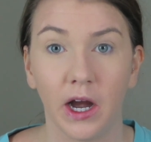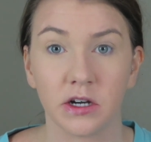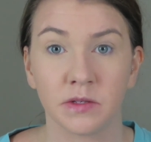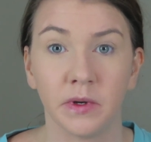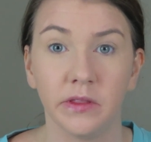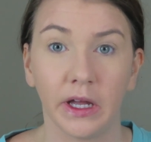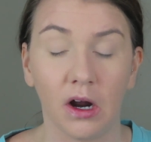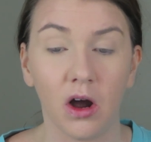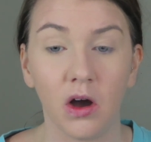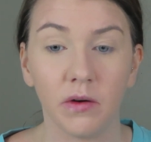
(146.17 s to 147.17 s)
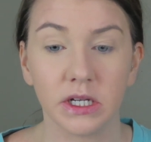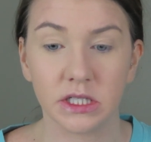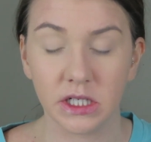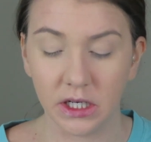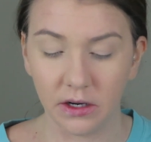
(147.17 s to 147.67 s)
Airspun like I
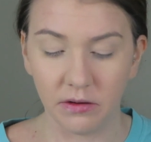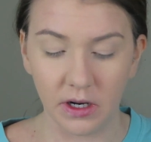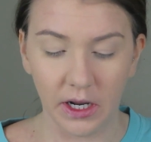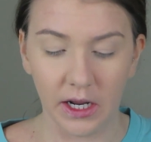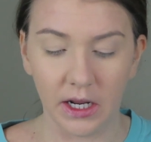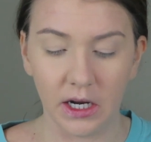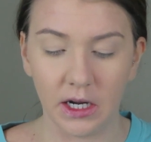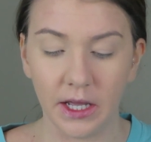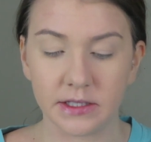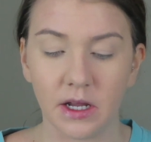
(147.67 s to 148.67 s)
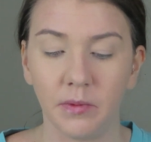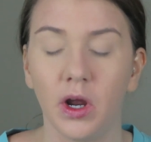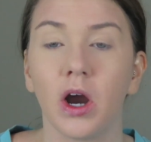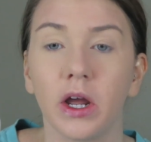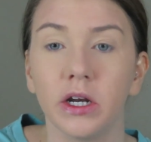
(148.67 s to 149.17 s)
always do. And next up,
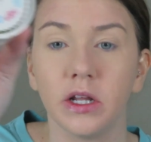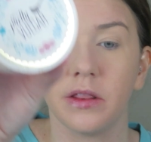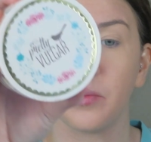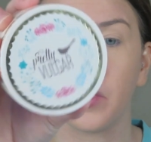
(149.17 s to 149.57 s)
we are going to do the